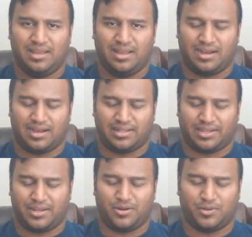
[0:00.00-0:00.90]
Like,
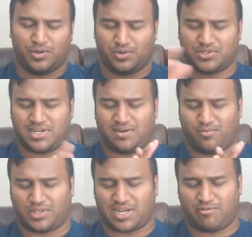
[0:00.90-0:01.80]
the whole stuff
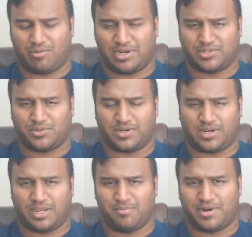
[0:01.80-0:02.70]
with Kawamatsu
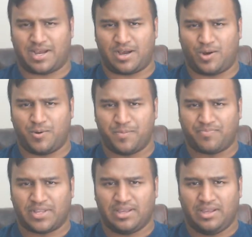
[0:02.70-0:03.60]
talking about how,
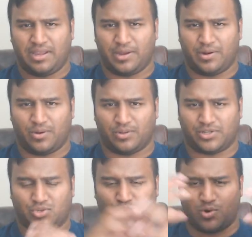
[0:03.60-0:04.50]
the
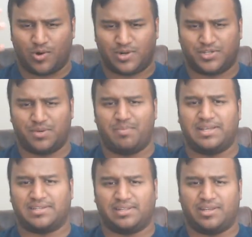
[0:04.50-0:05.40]
swords are
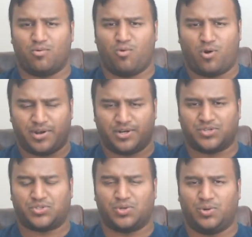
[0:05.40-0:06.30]
basically a warrior's
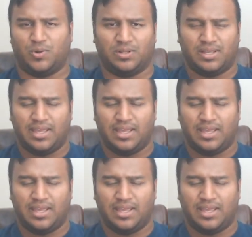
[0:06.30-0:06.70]
soul.